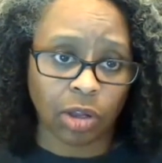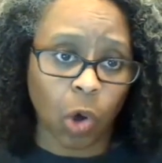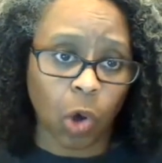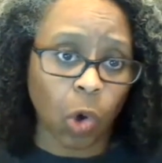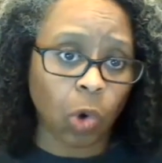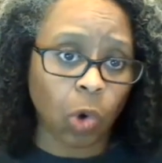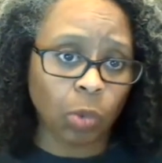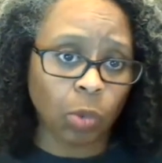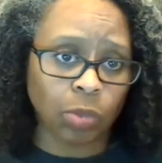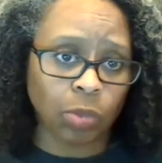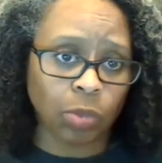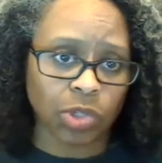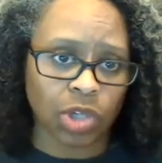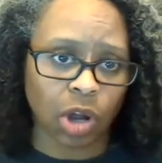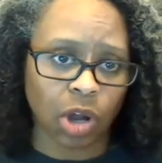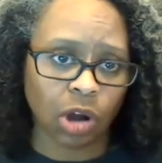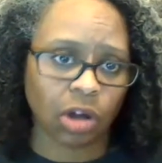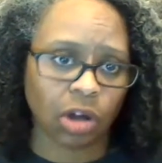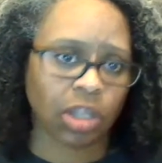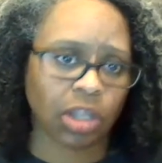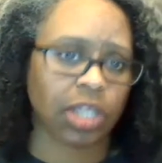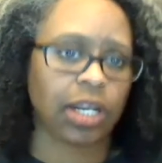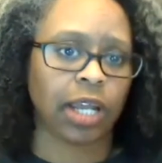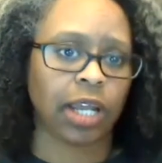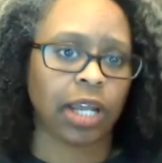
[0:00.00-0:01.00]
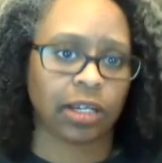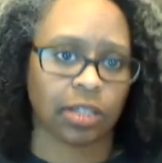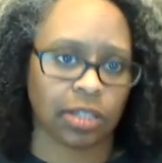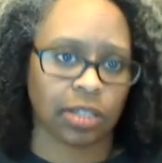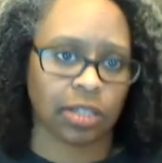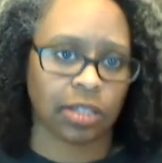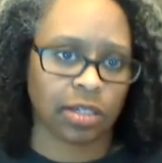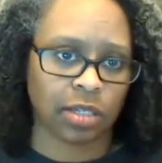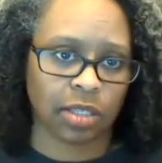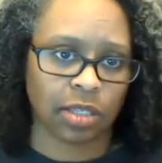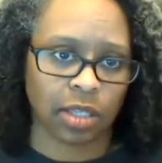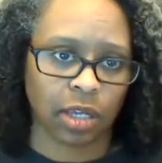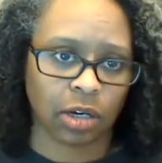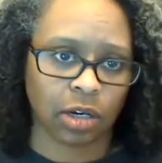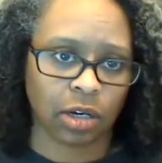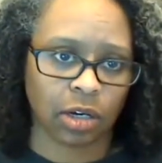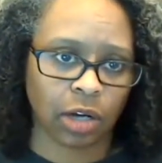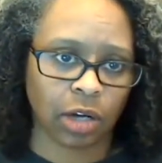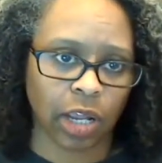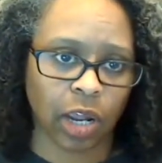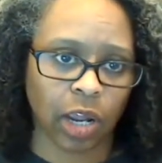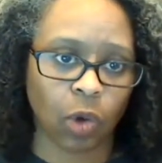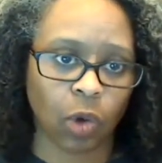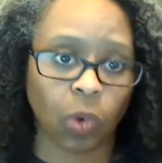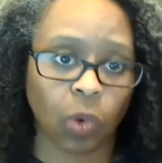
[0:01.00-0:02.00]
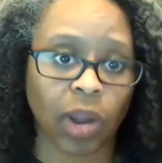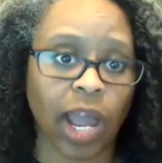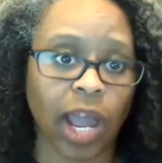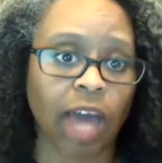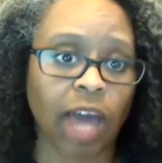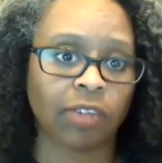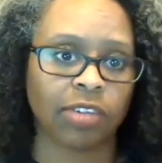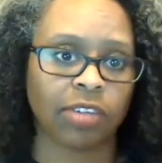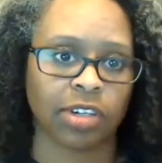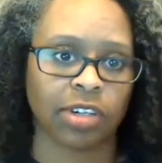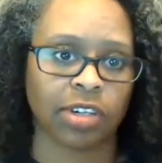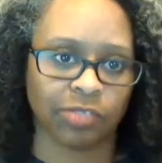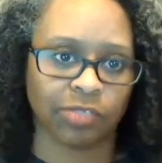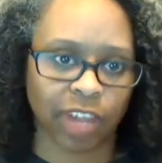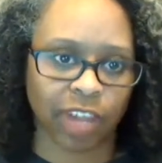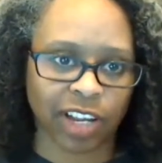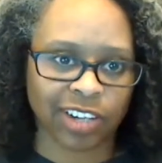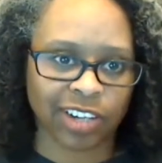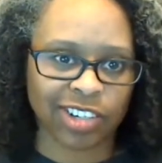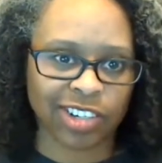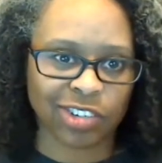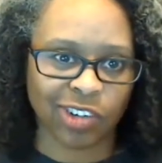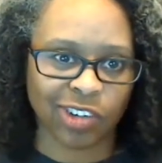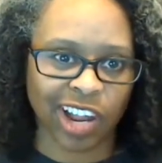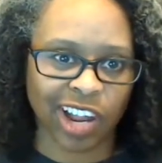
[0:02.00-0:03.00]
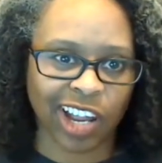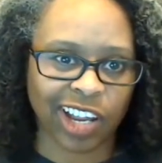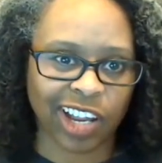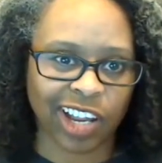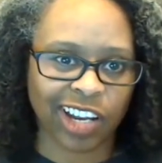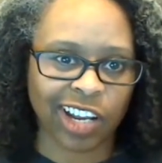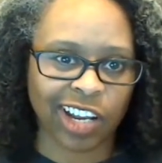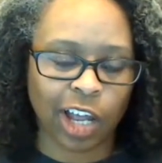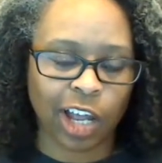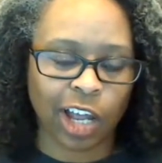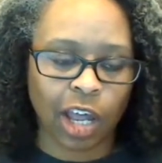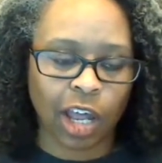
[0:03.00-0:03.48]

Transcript: homes are connected to the internet or have a device right